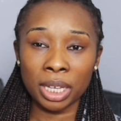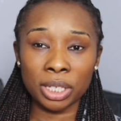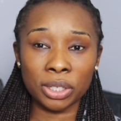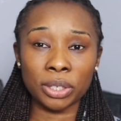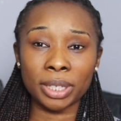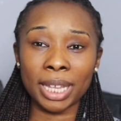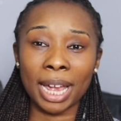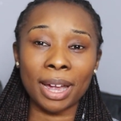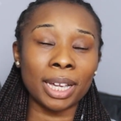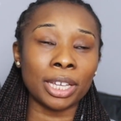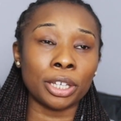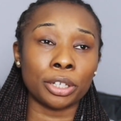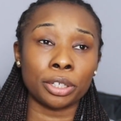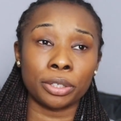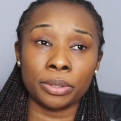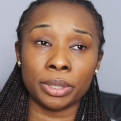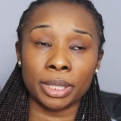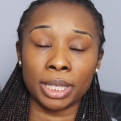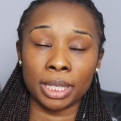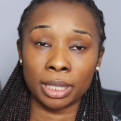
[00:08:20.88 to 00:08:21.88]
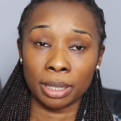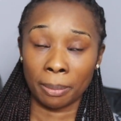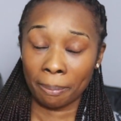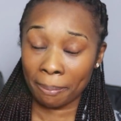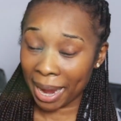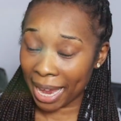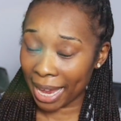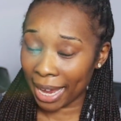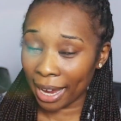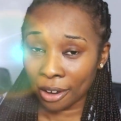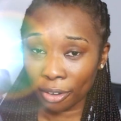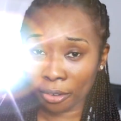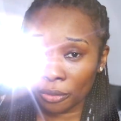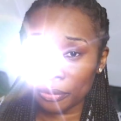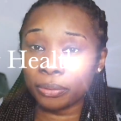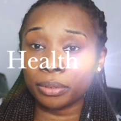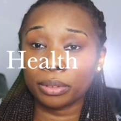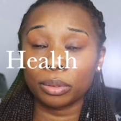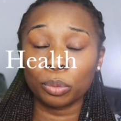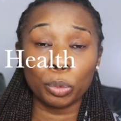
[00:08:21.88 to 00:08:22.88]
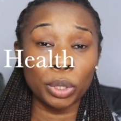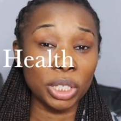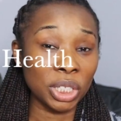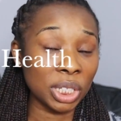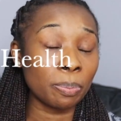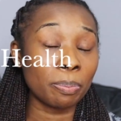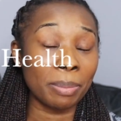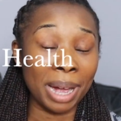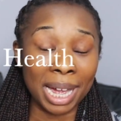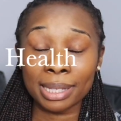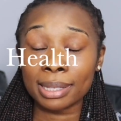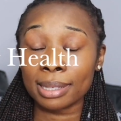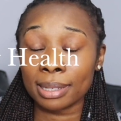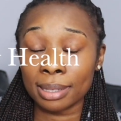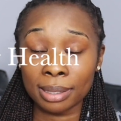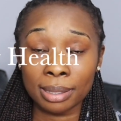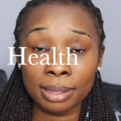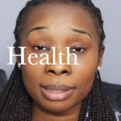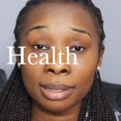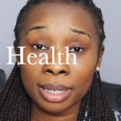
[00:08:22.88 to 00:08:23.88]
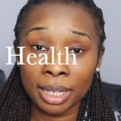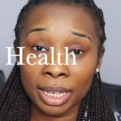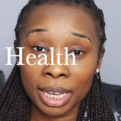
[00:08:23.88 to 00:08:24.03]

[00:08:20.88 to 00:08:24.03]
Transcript: So that included my health, which it mattered,